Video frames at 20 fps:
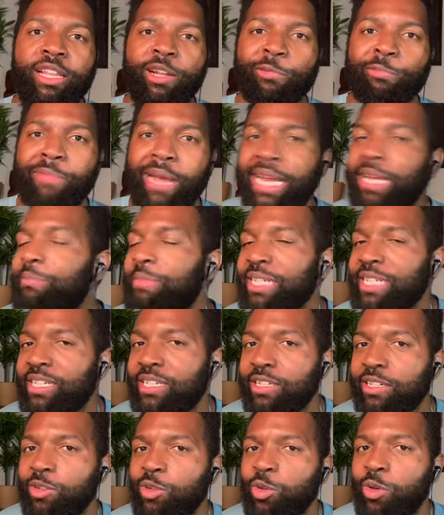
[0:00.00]
Uh,
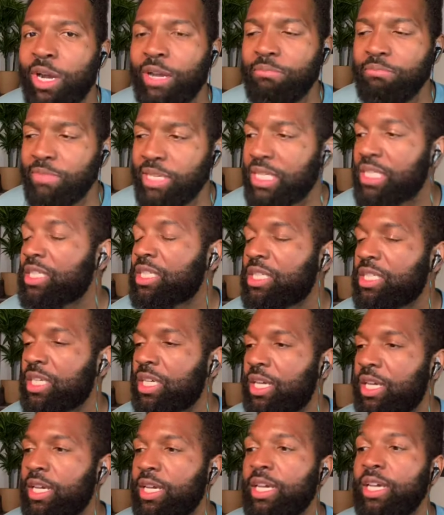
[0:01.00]
but we didn't
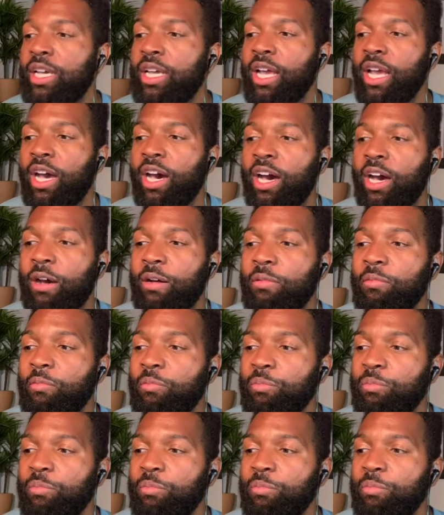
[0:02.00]
want to risk that.